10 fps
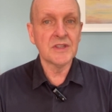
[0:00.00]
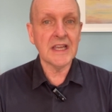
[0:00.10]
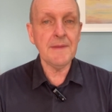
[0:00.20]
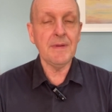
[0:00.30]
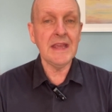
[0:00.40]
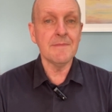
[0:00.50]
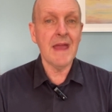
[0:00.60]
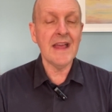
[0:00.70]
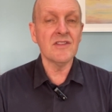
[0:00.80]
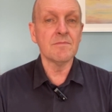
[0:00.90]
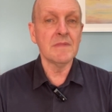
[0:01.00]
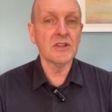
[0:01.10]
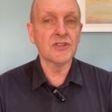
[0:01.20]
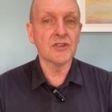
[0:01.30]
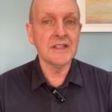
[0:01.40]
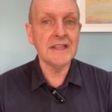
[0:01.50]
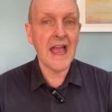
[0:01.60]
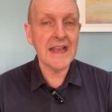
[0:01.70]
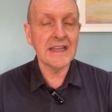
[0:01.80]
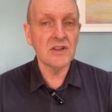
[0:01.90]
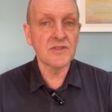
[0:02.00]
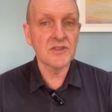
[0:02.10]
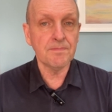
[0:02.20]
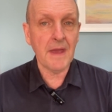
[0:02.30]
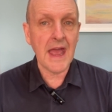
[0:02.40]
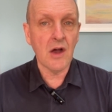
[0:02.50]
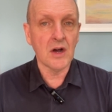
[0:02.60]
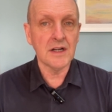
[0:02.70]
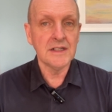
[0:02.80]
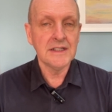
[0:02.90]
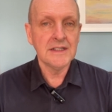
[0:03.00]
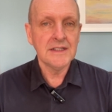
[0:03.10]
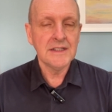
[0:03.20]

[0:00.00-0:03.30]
to keep him and the military hanging on to power.